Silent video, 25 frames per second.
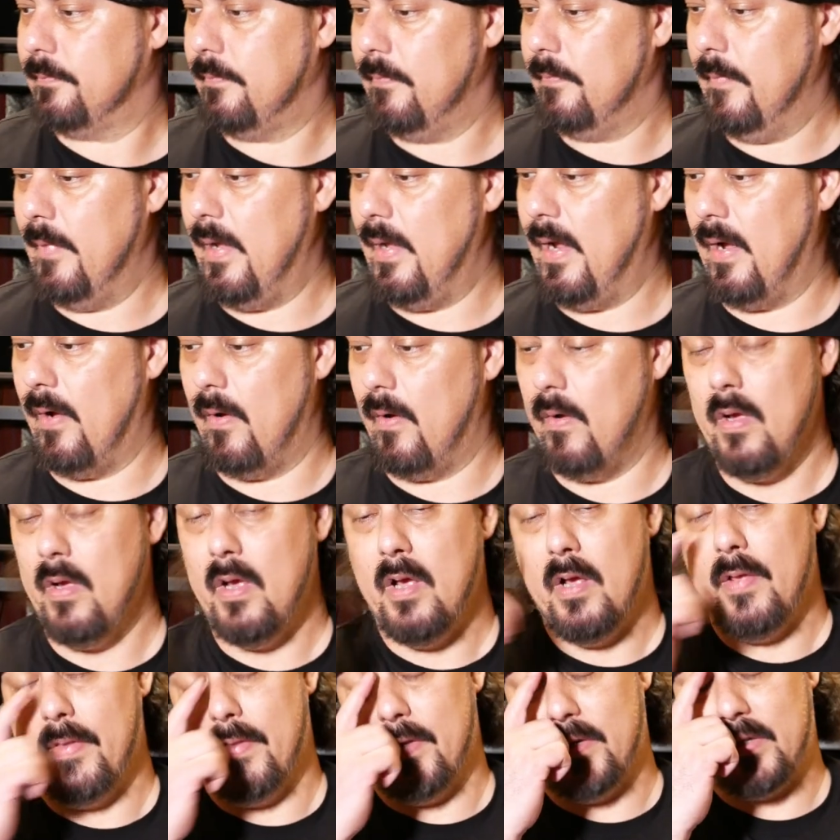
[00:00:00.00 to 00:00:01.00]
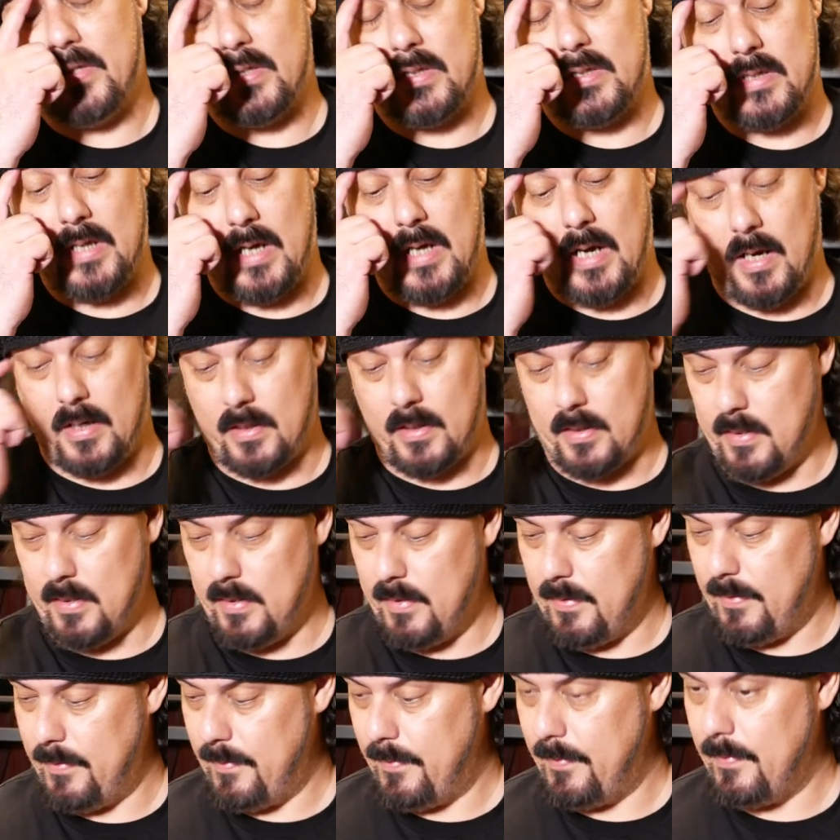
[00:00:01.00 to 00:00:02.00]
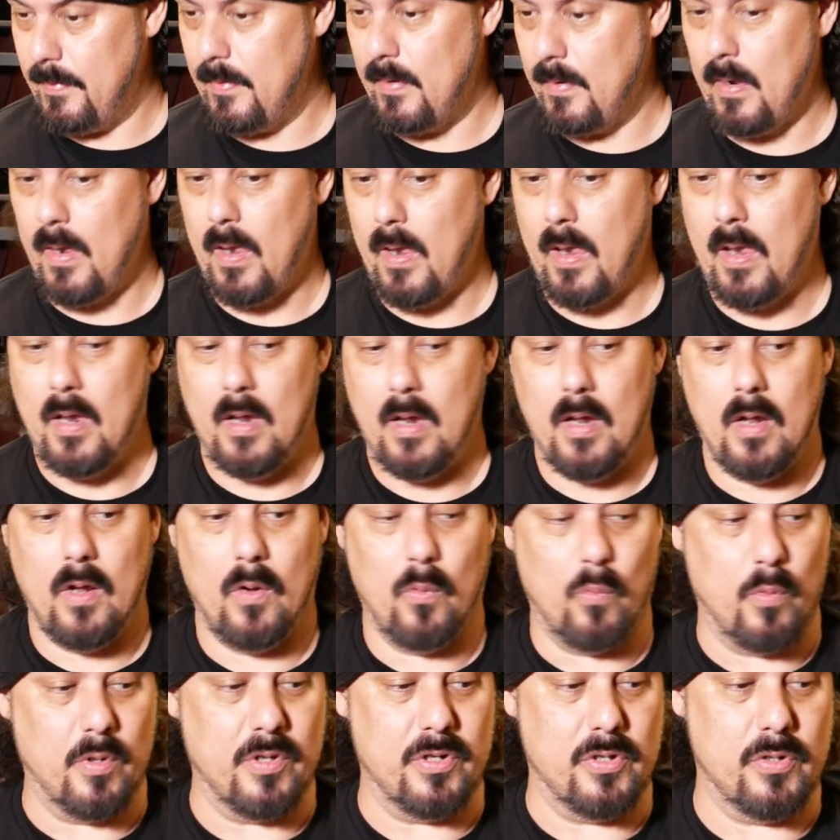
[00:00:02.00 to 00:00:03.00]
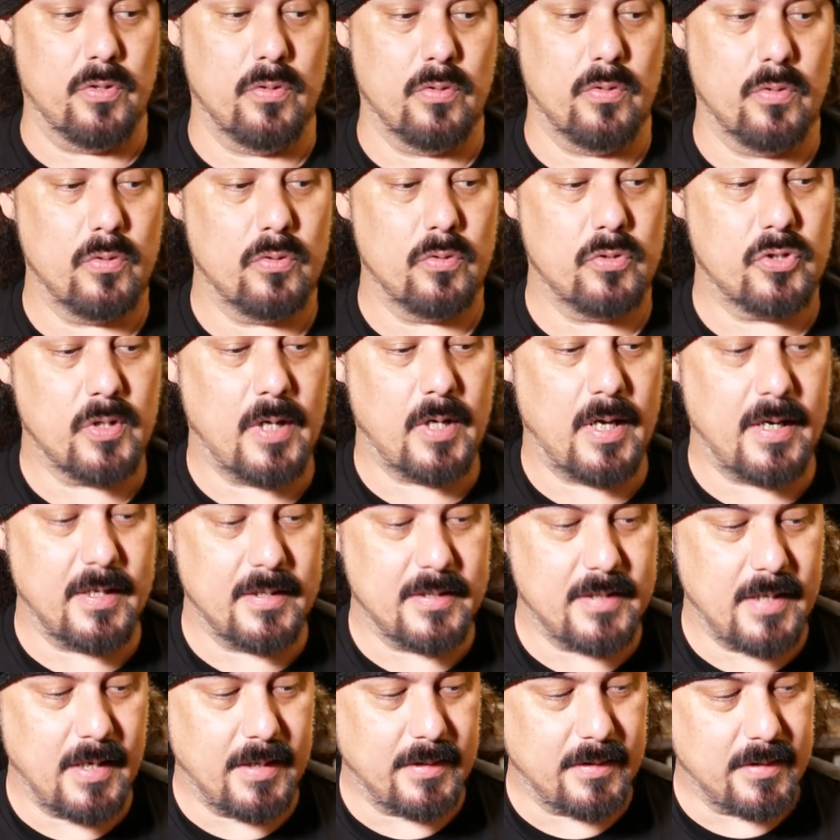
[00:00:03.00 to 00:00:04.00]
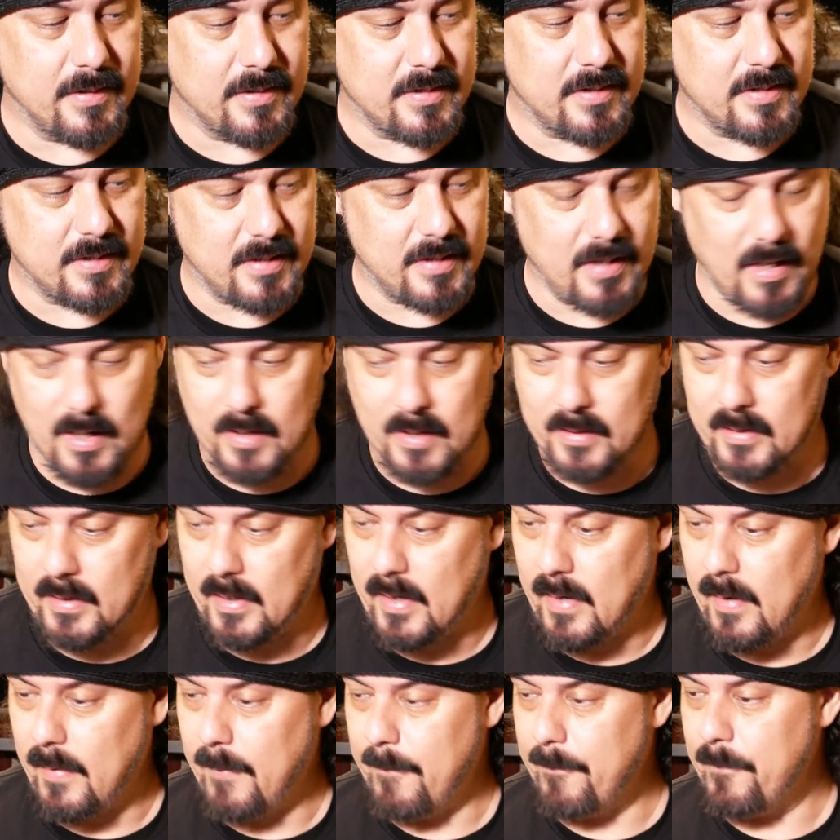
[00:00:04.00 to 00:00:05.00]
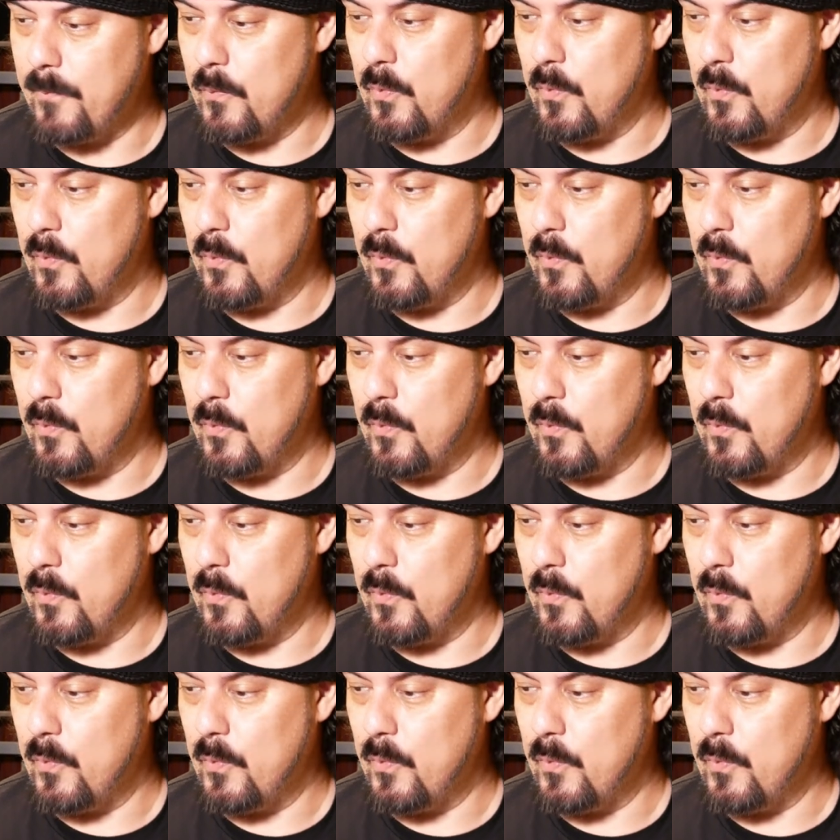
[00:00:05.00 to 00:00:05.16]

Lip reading: Now, the stock. When you try to take this stock out